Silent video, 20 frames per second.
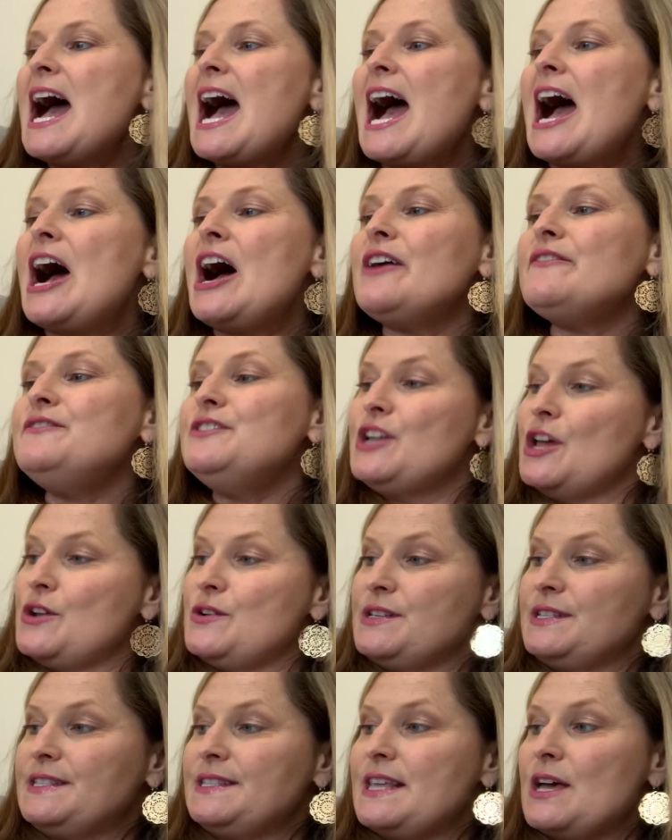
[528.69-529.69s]
I've
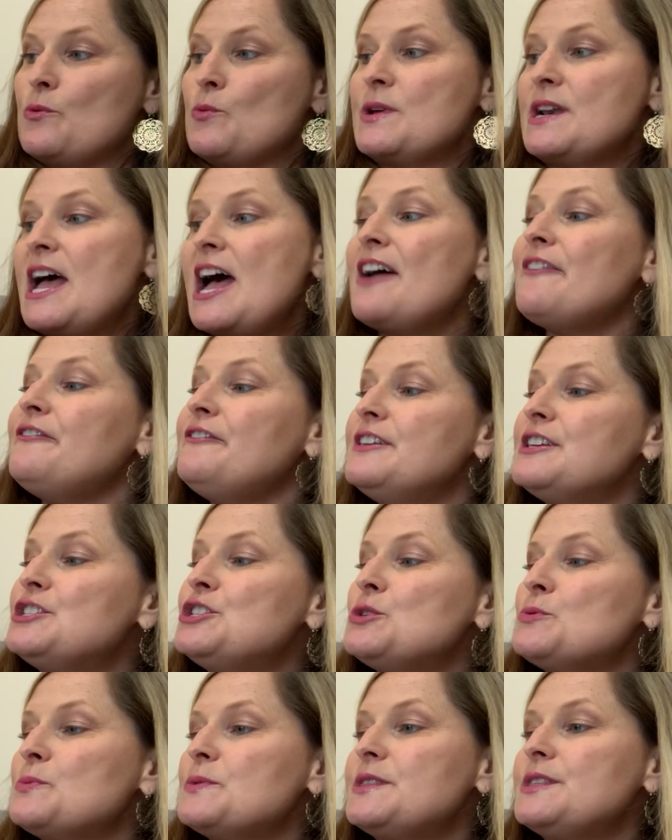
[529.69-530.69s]
noticed that when I
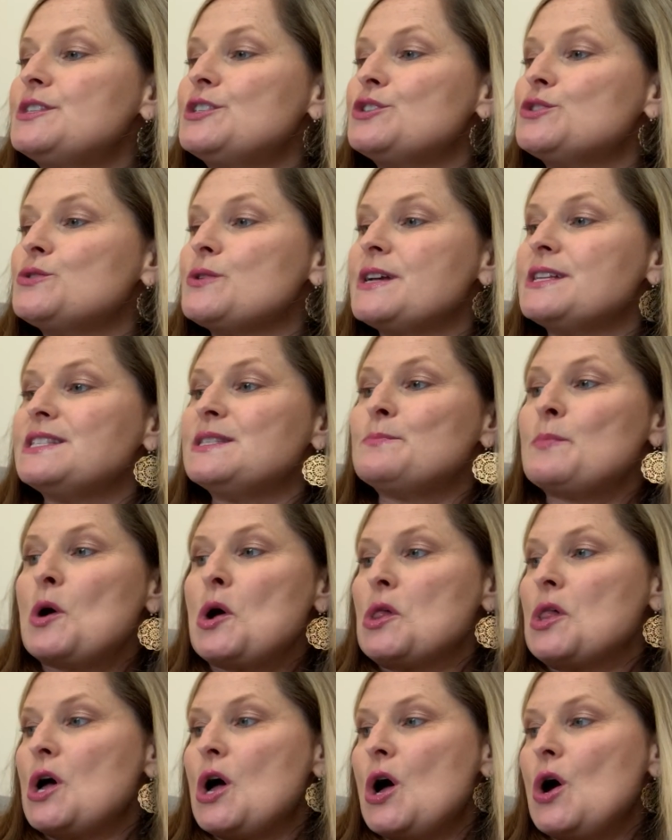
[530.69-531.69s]
fidget with the stress
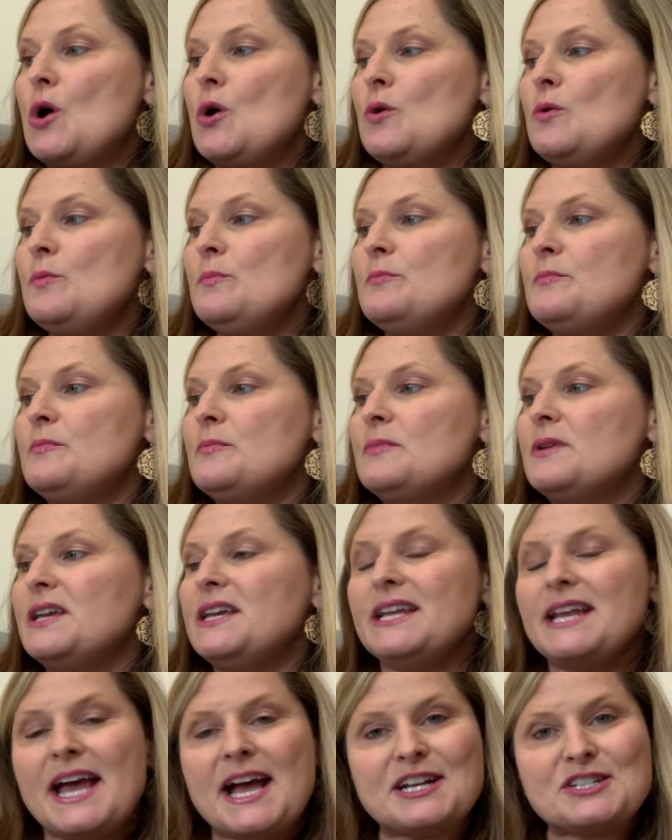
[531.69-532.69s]
ball at home,
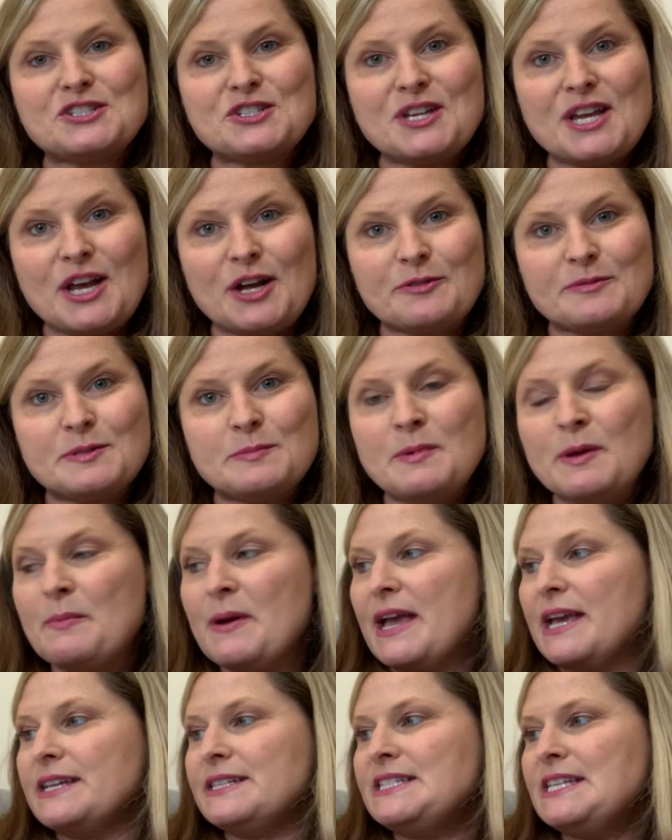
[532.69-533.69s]
it actually helps me
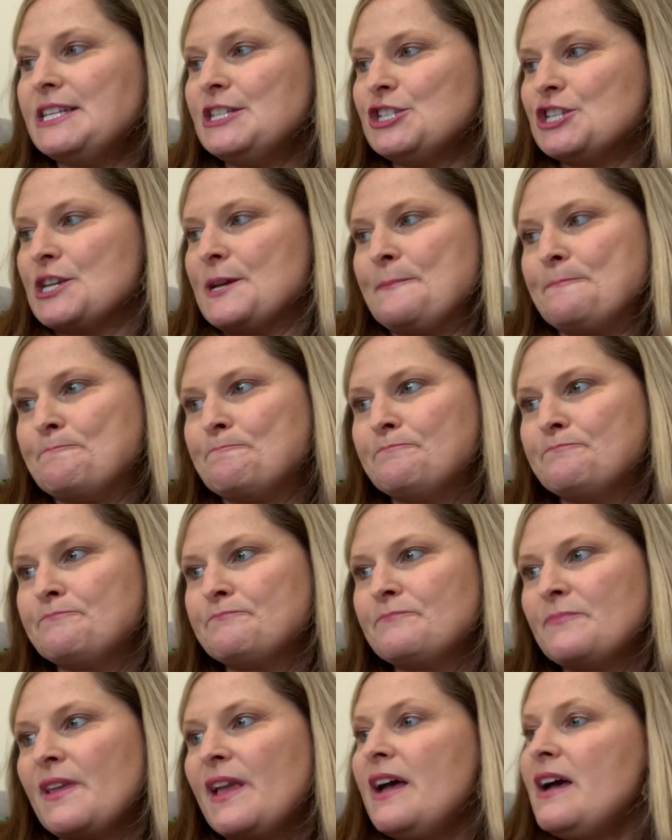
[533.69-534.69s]
pay attention.
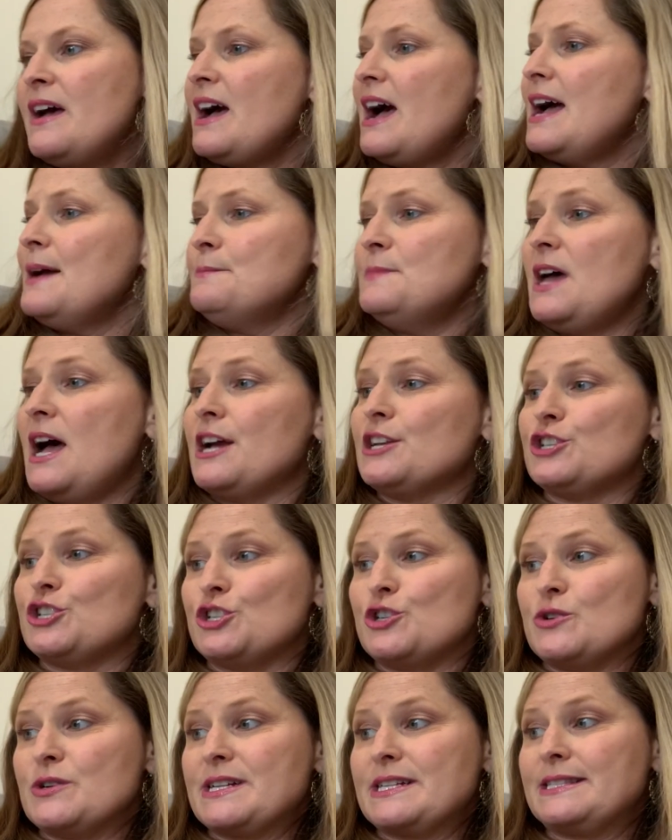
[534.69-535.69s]
I'm not
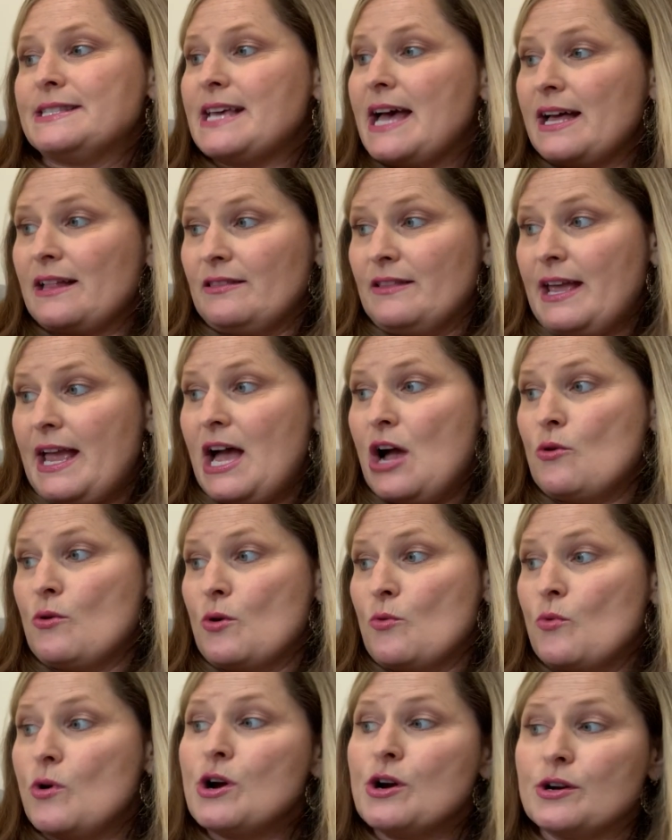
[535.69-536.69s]
sure exactly how
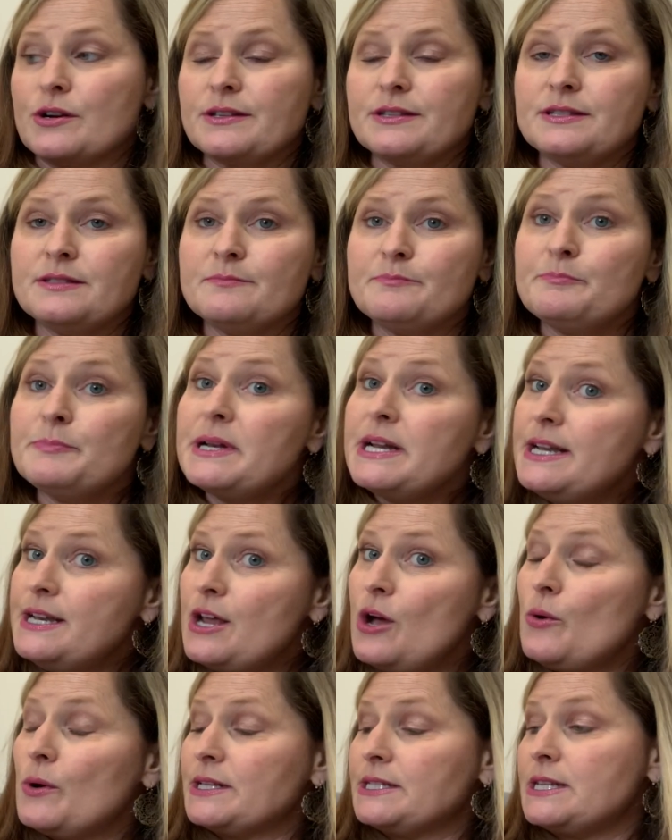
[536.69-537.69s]
it works, but I
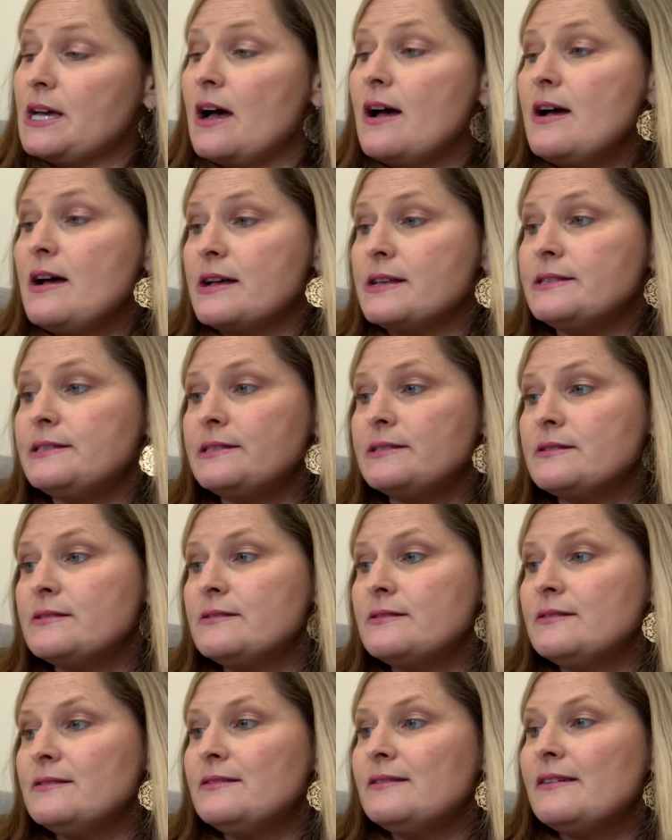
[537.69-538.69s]
know it does."
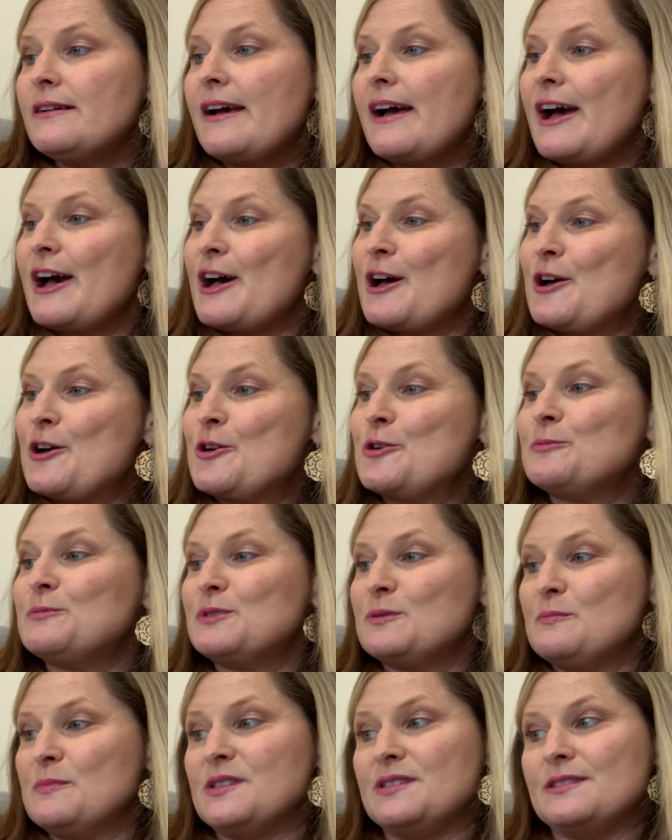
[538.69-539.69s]
I
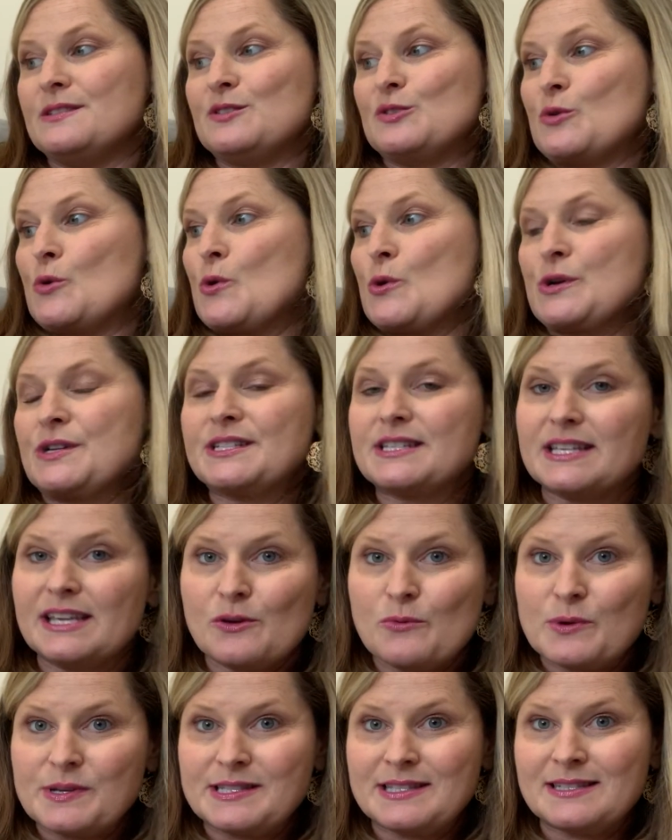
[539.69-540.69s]
hoped Mrs.
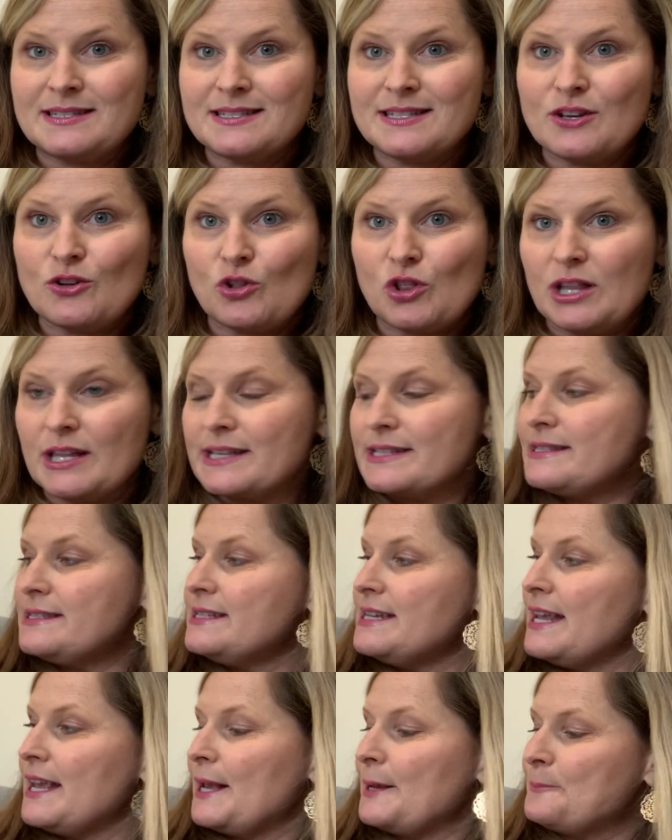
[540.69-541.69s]
Gorski was still
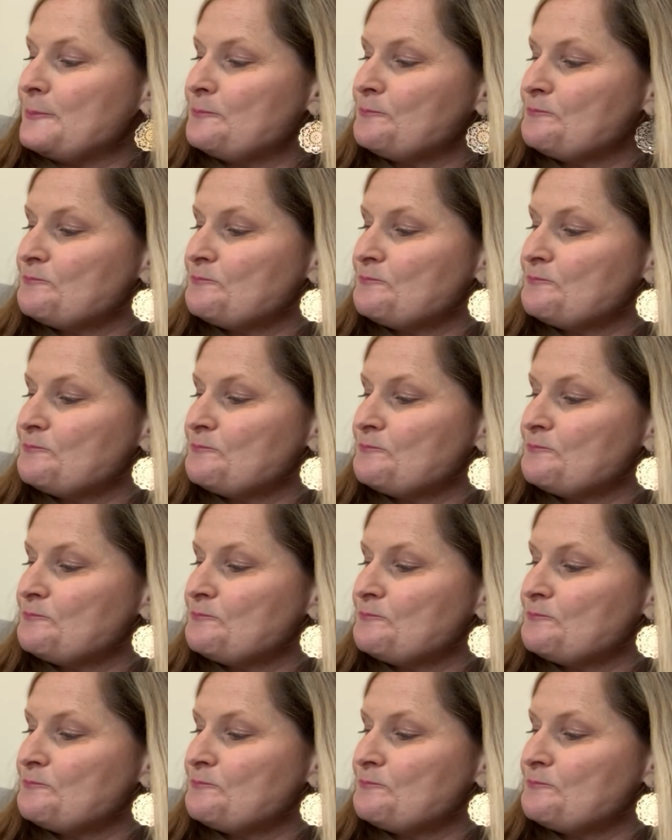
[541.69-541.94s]
listening.